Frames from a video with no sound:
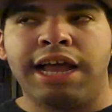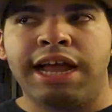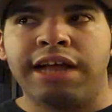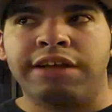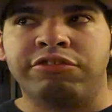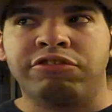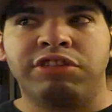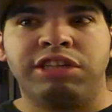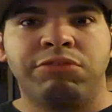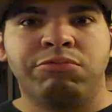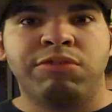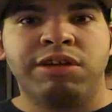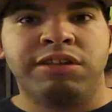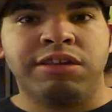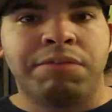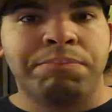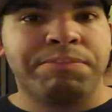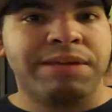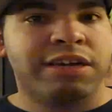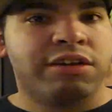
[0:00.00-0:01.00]
Actually
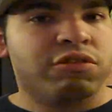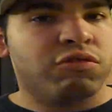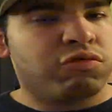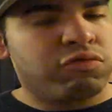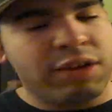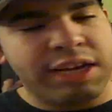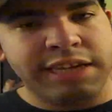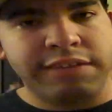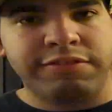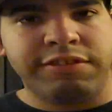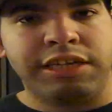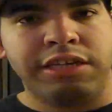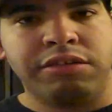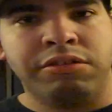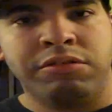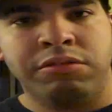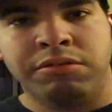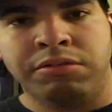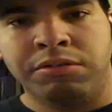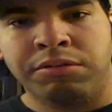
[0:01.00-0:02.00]
went a bit
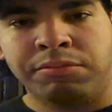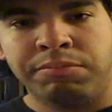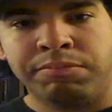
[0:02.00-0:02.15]
crazy,